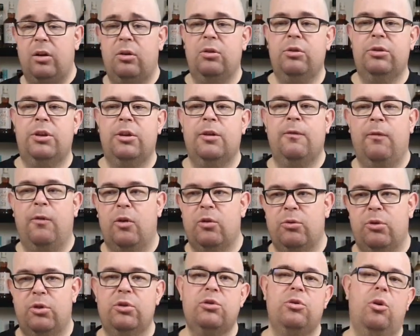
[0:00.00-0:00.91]
Looking
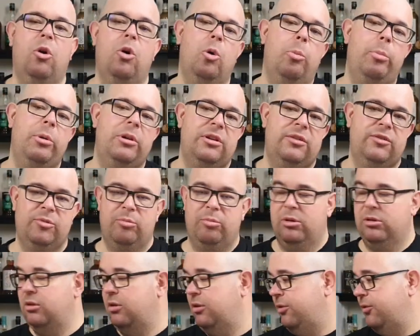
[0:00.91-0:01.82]
forward to open this
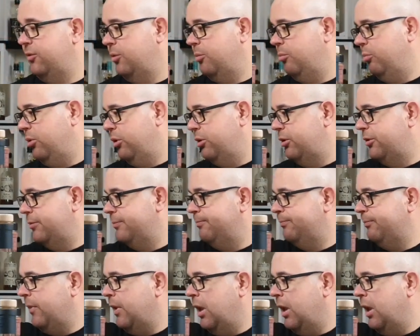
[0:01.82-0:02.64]
bottle at some point.